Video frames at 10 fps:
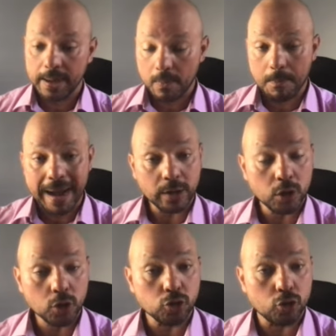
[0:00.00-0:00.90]

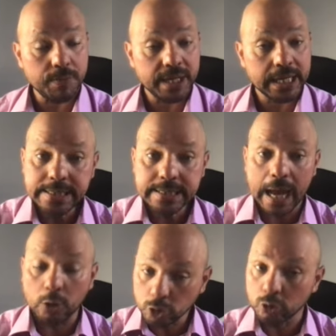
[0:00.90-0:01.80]
macroeconomic
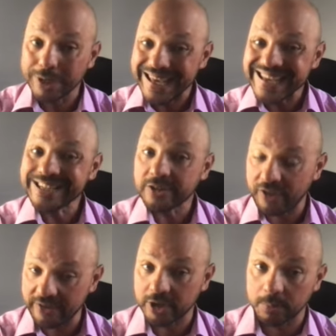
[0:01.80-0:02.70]
outlook is
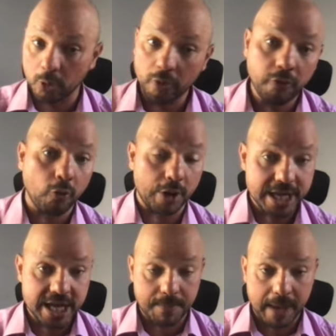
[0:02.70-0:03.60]
favorable for
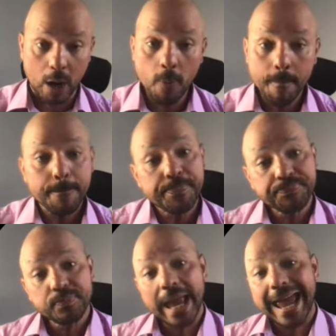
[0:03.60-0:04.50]
EML.
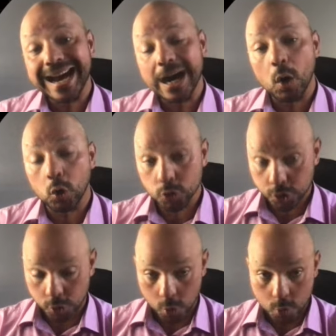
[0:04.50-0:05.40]

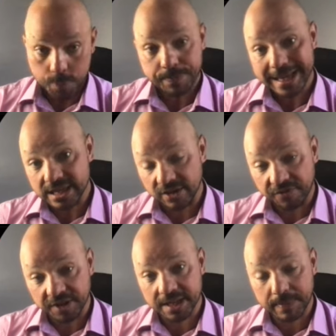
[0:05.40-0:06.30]
Also, the
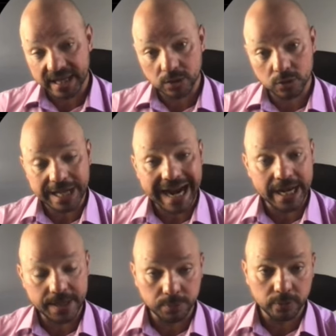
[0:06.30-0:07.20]
fundamentals are
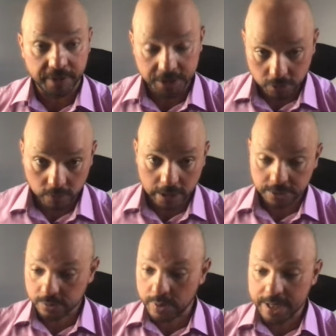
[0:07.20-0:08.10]
improving. So the
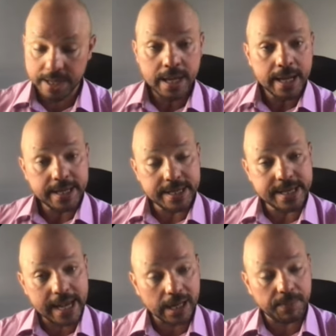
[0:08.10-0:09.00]
three key
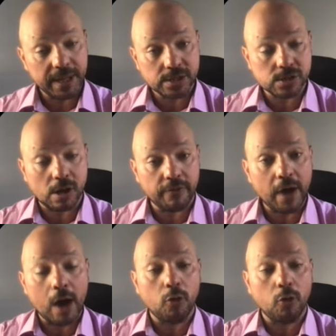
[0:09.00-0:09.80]
elements of our